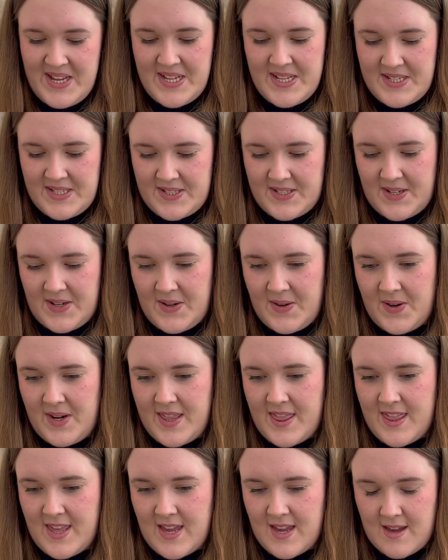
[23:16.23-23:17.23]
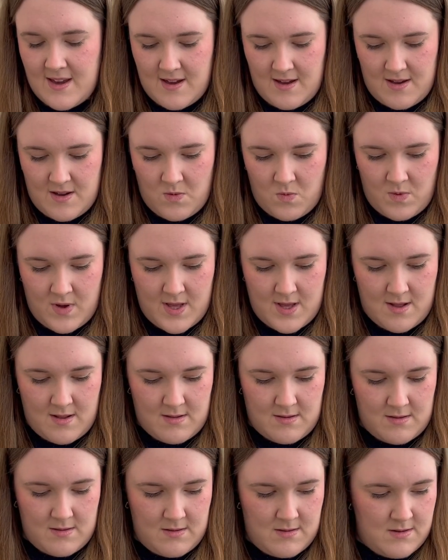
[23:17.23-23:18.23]
So I think I
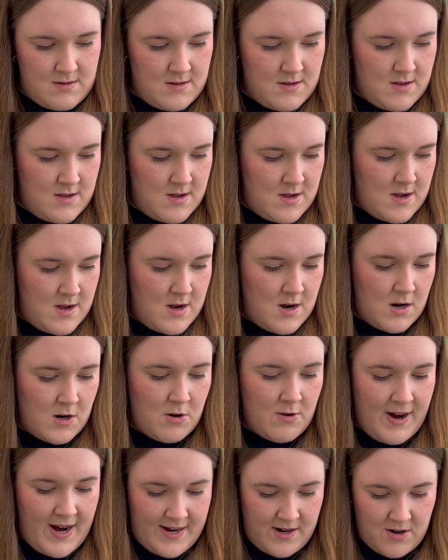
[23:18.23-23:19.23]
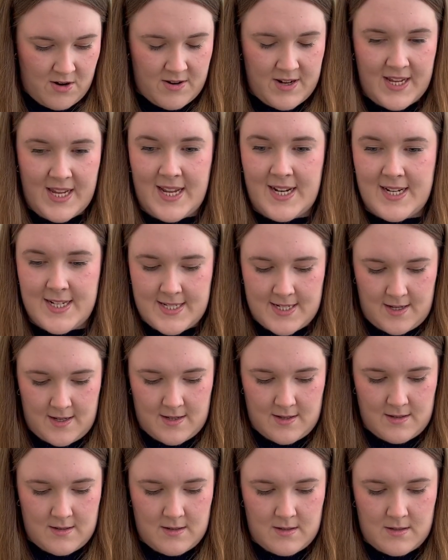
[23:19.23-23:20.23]
will crack on and get it
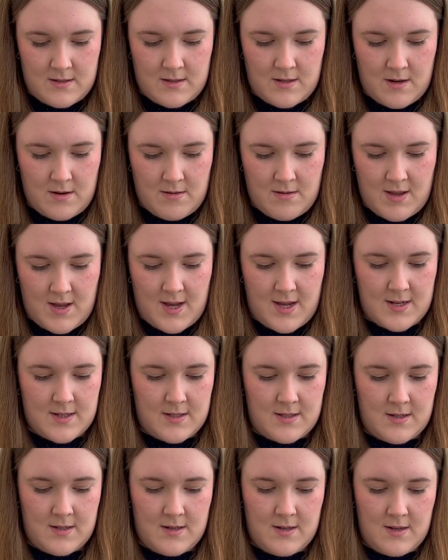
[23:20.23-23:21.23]
done so that